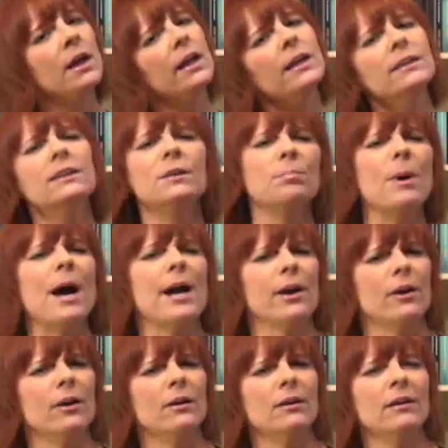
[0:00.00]

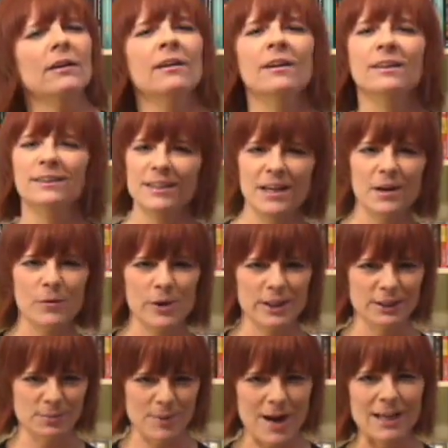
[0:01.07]
Inspire, seeing what
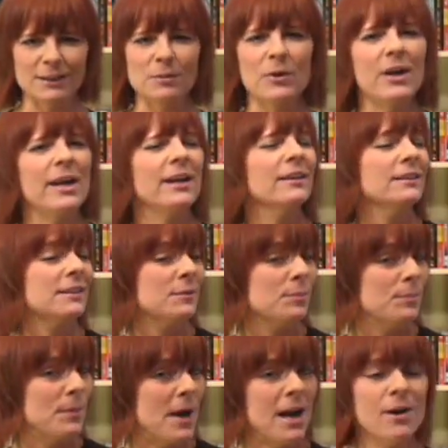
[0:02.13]
is possible and
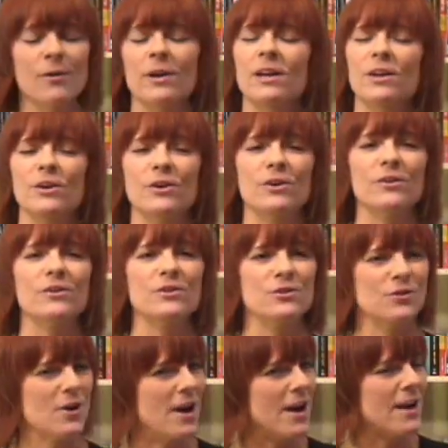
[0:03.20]
inspiring you to
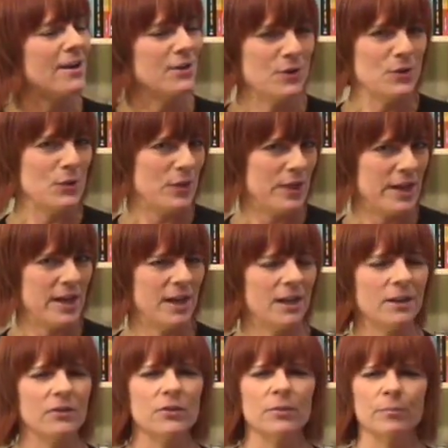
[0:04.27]
try new
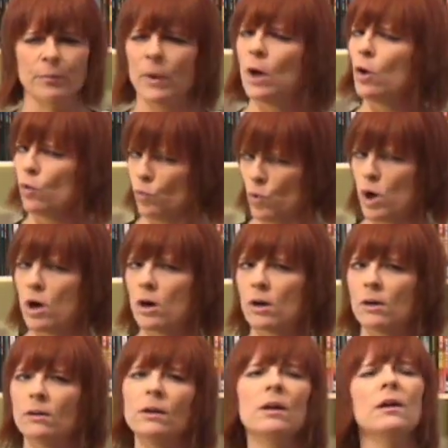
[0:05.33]
things;
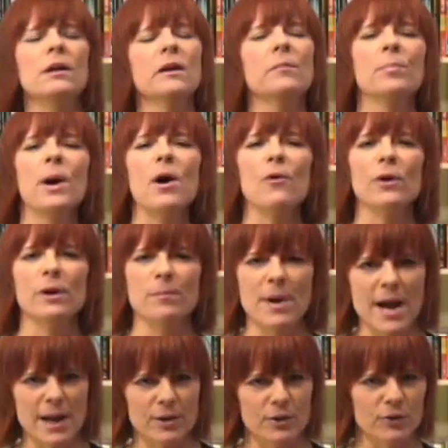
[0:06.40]
Work, empowering
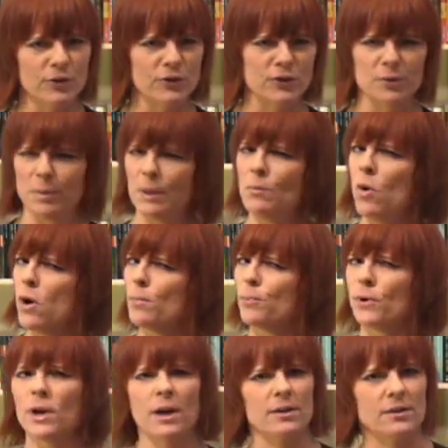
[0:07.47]
Mac users to be more
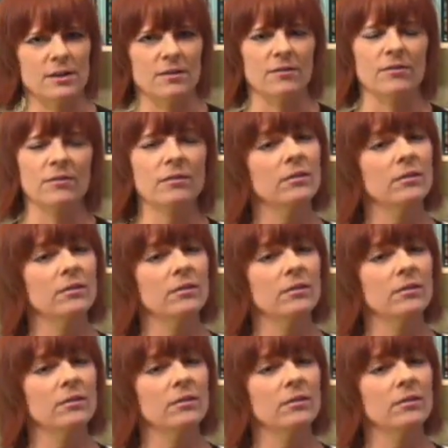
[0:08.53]
productive;